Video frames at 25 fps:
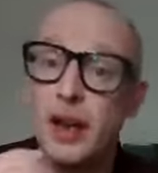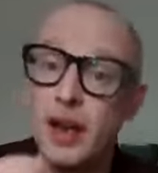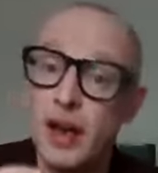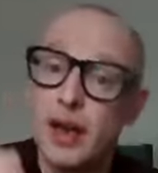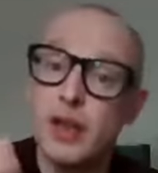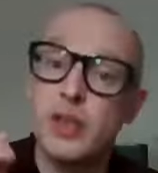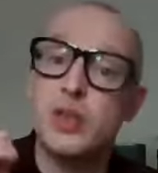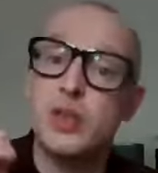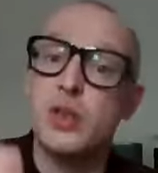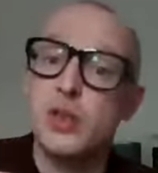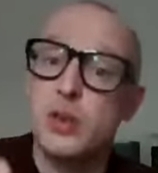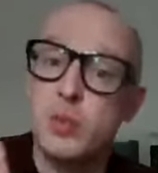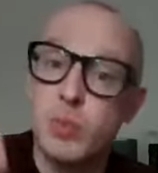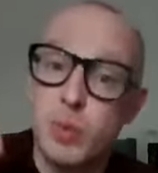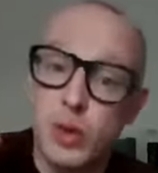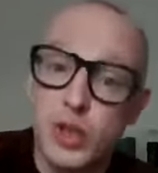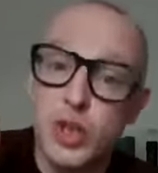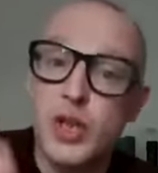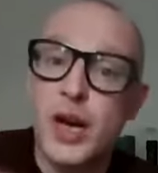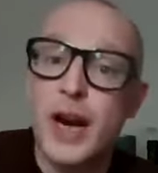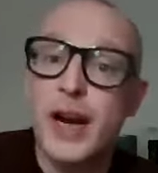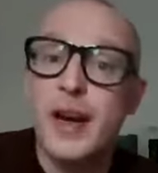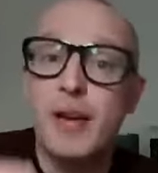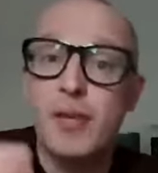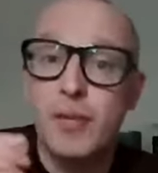It's just we're
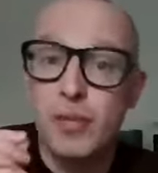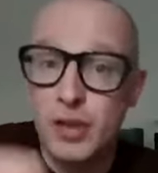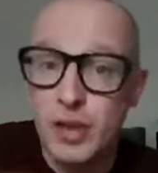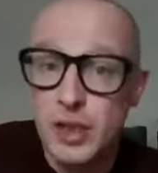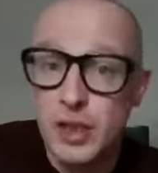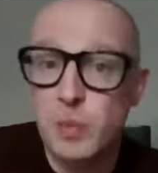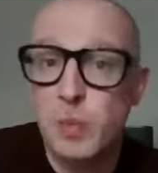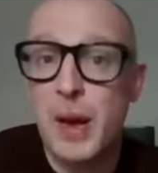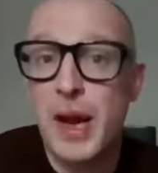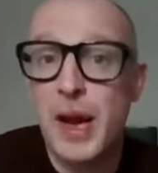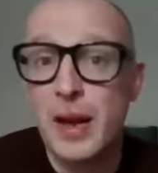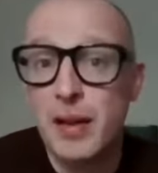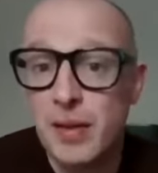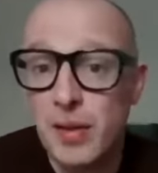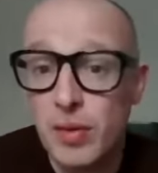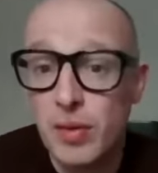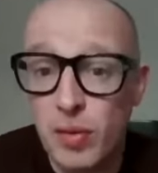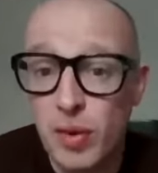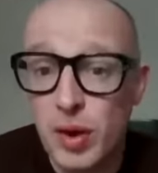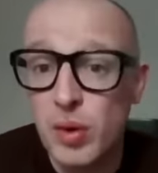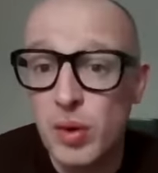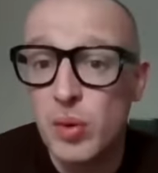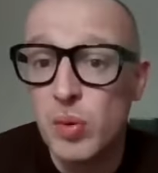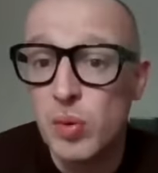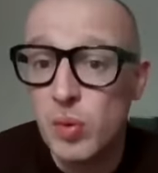trying to respect the
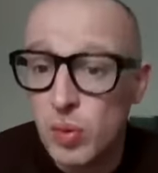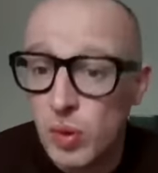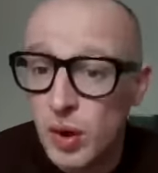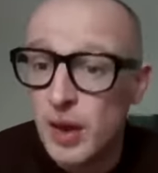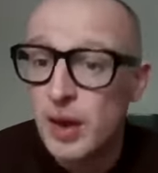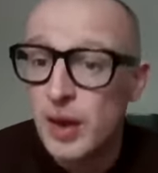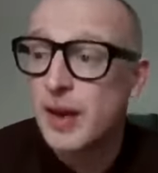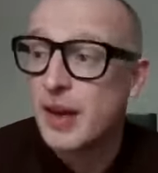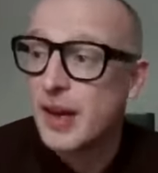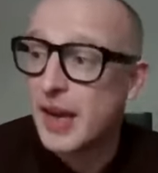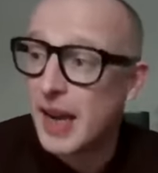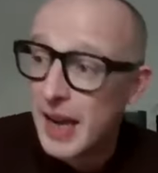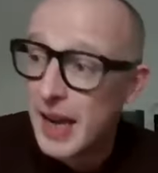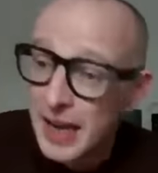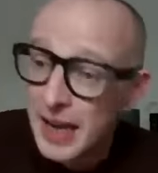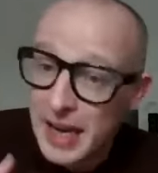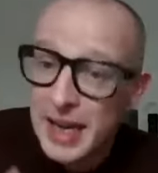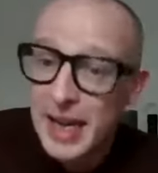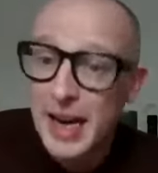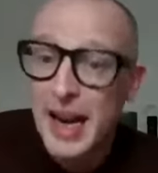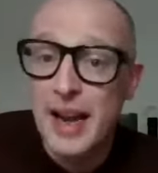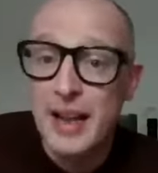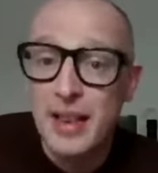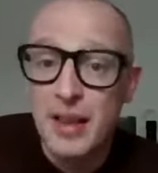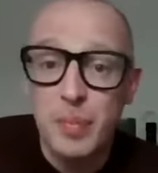real
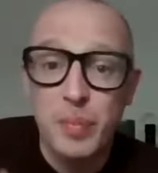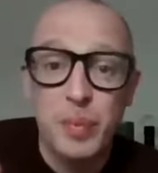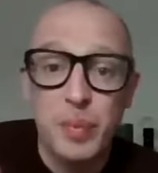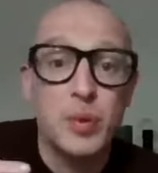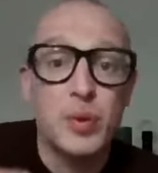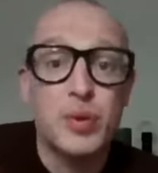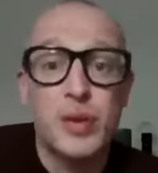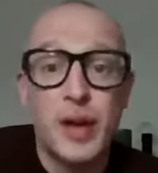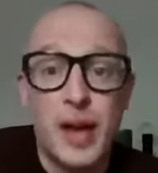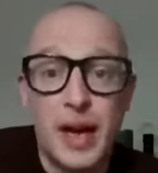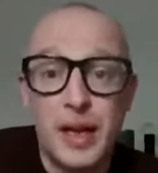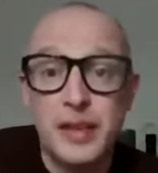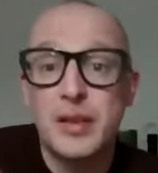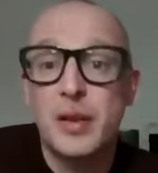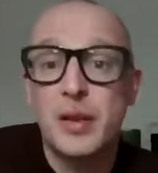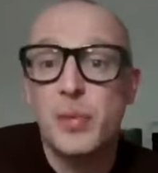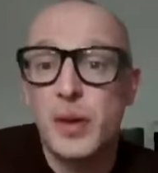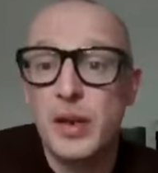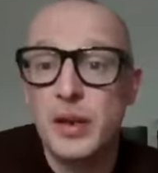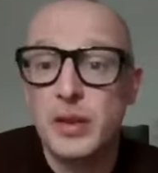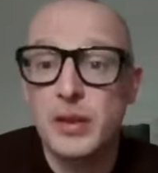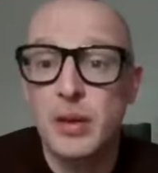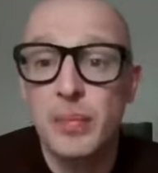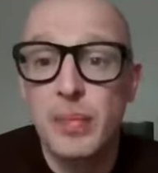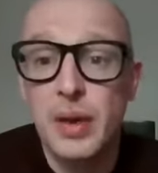incredible classic
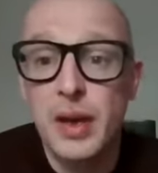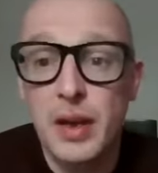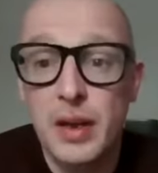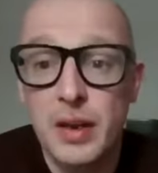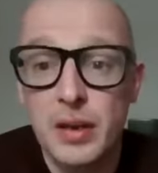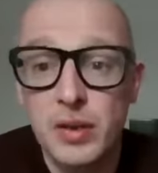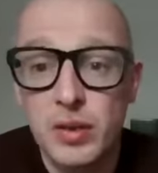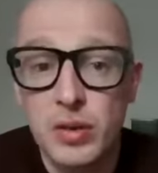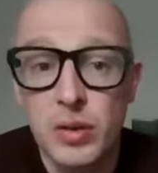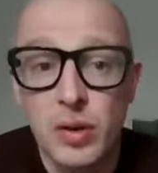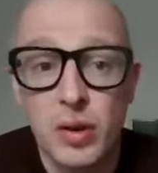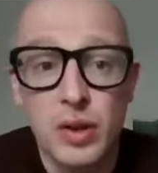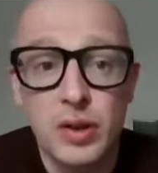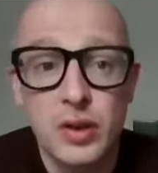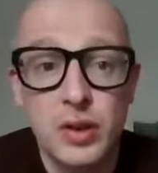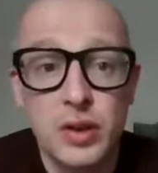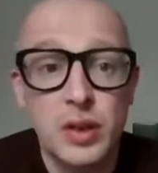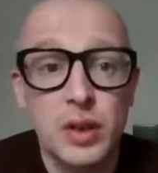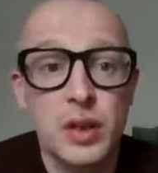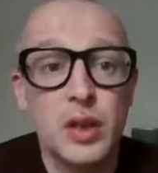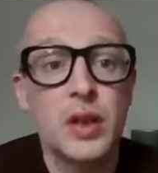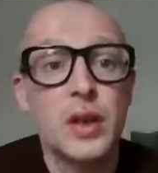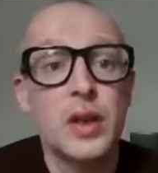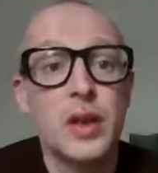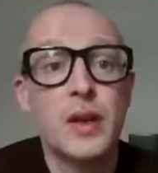ways of making Scotch.
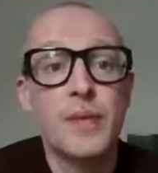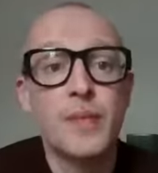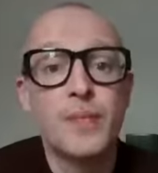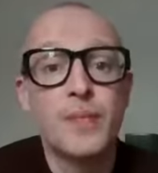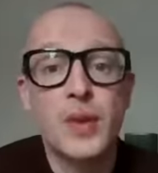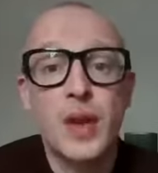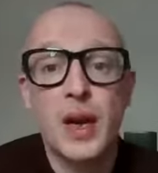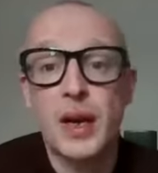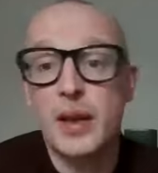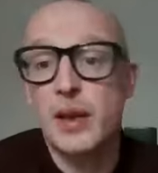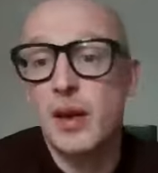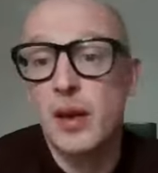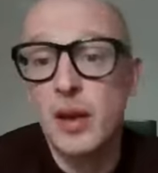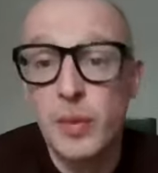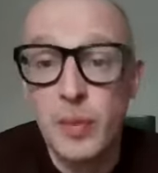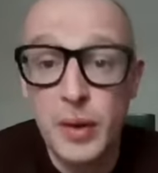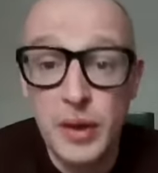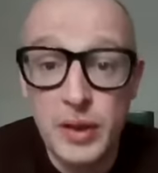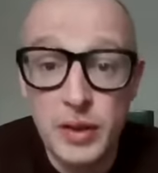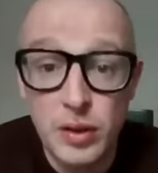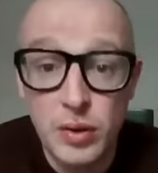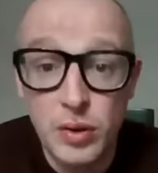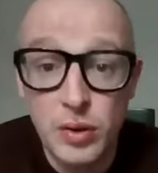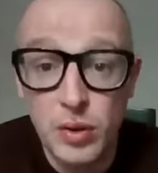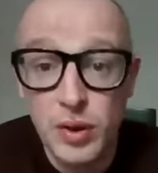And the other way
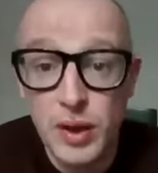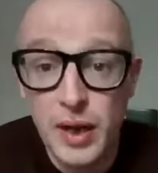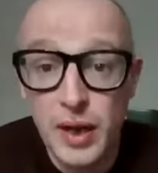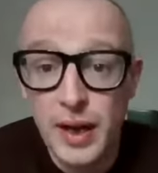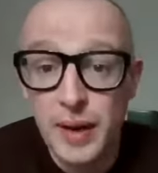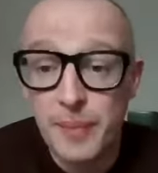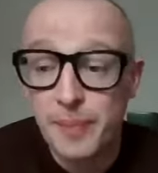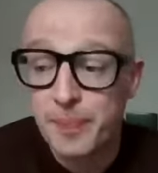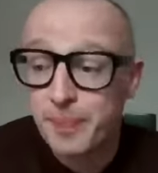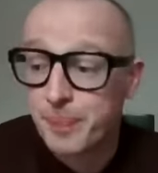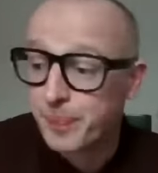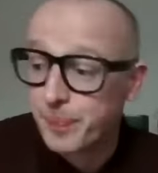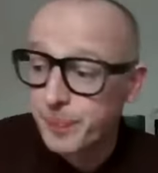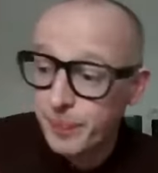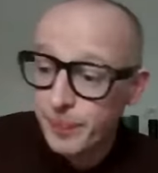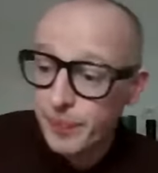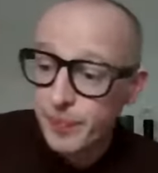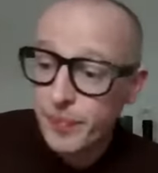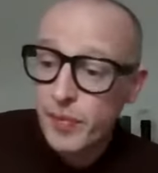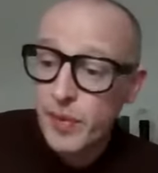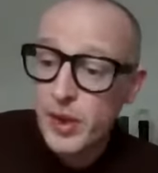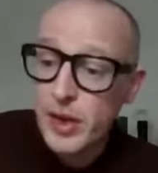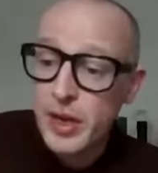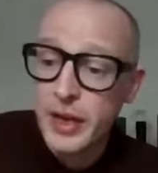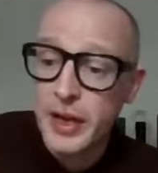to do that
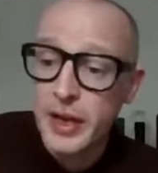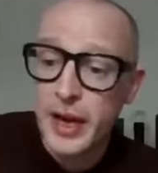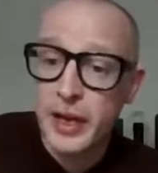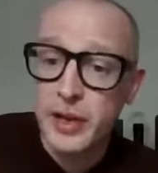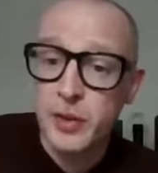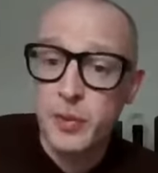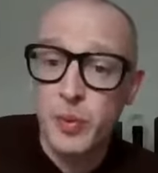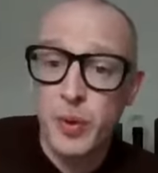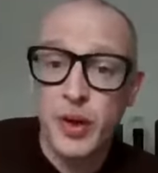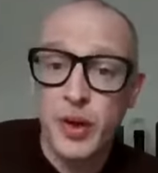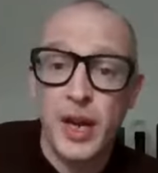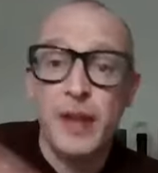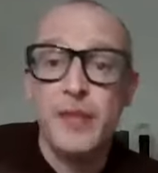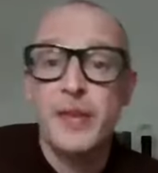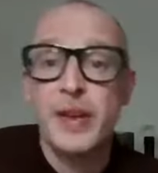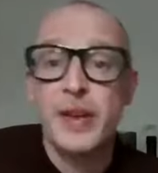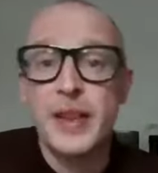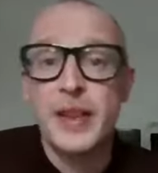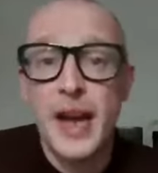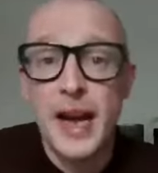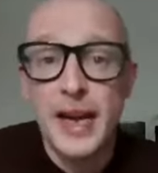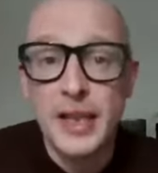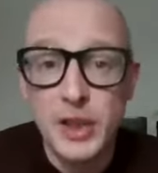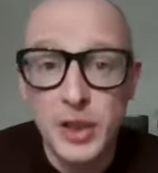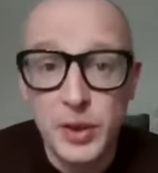is we're going to have it
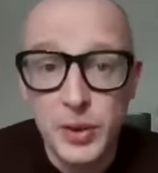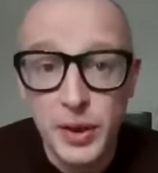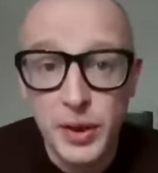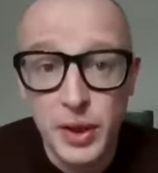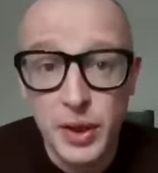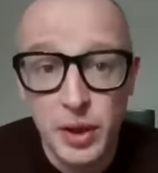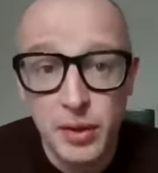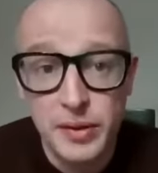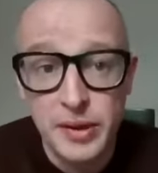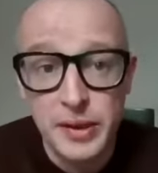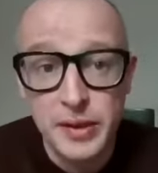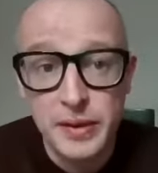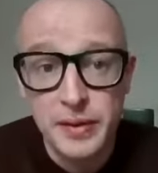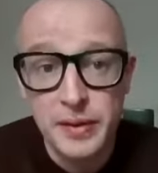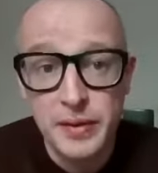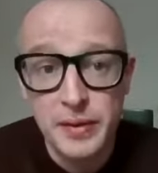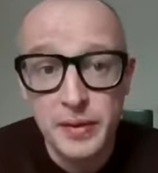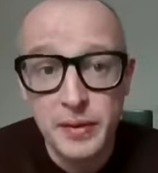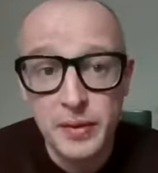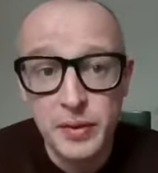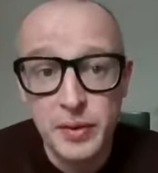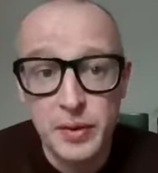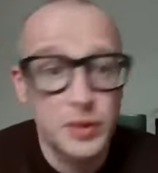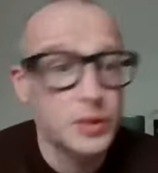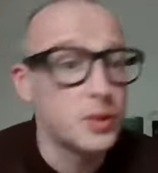naturally coloured.
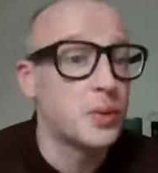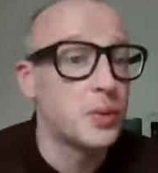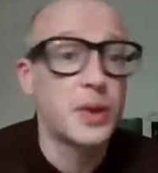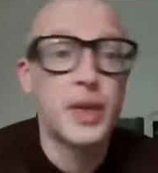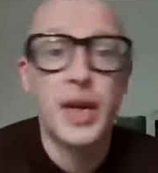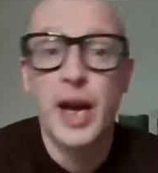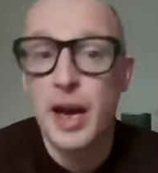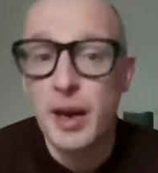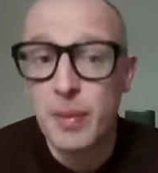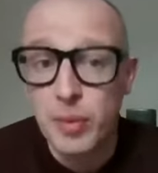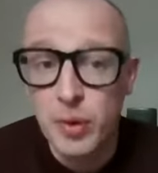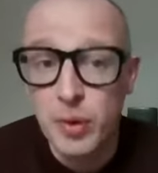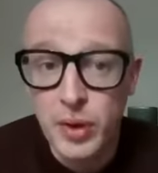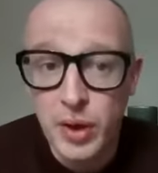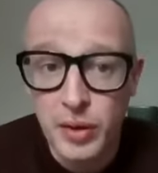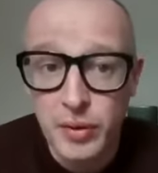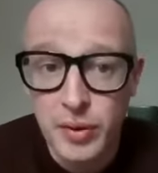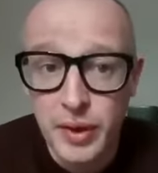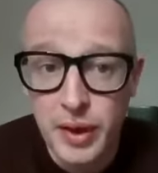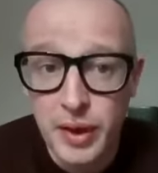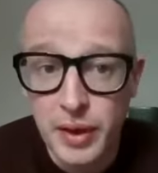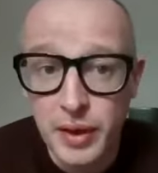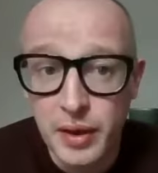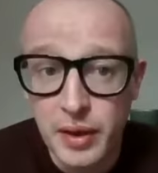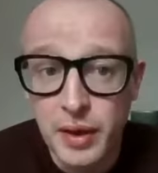So there's no caramel
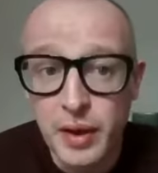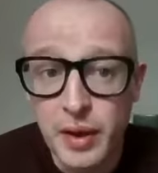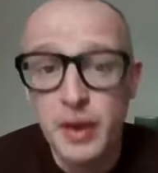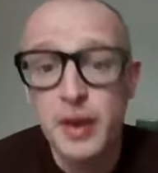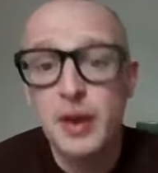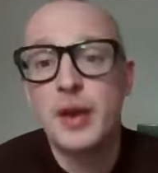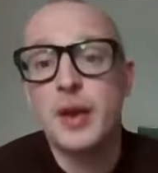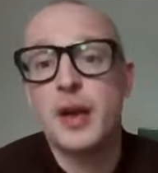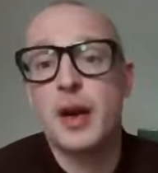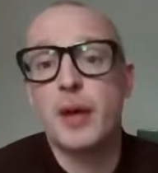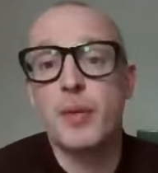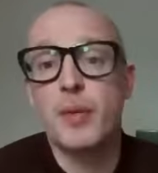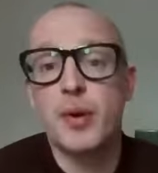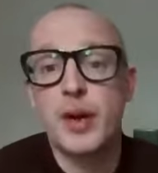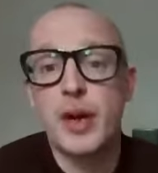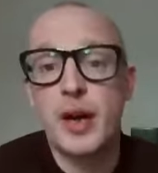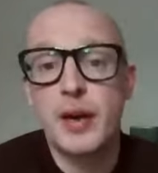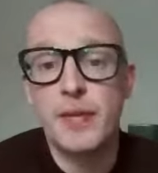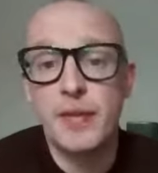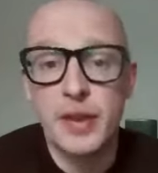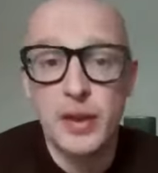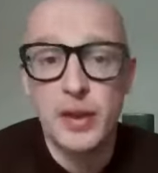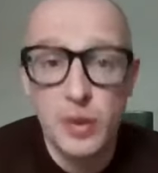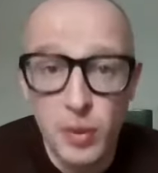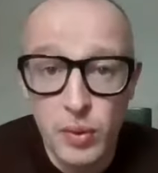colouring. And we're going to have
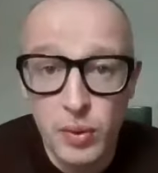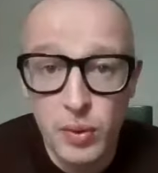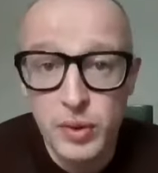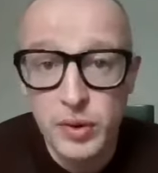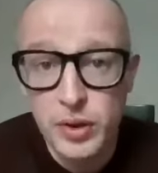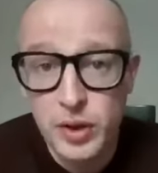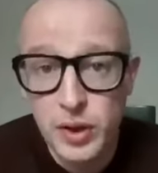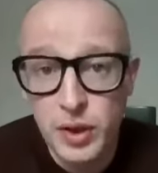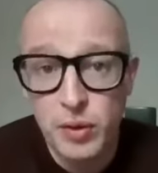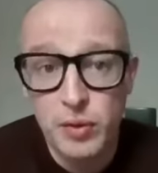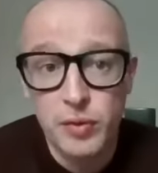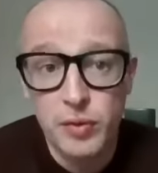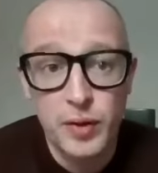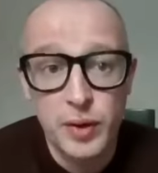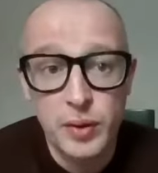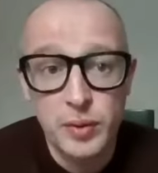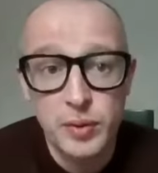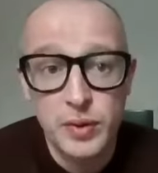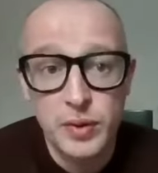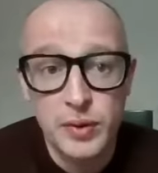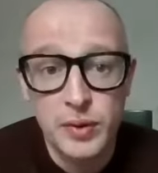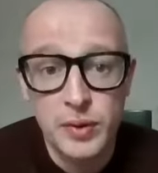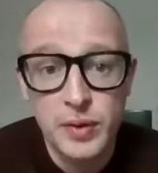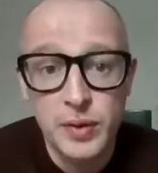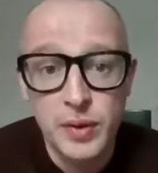it non-chill
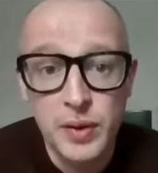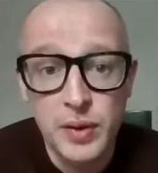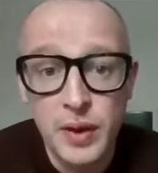filtered.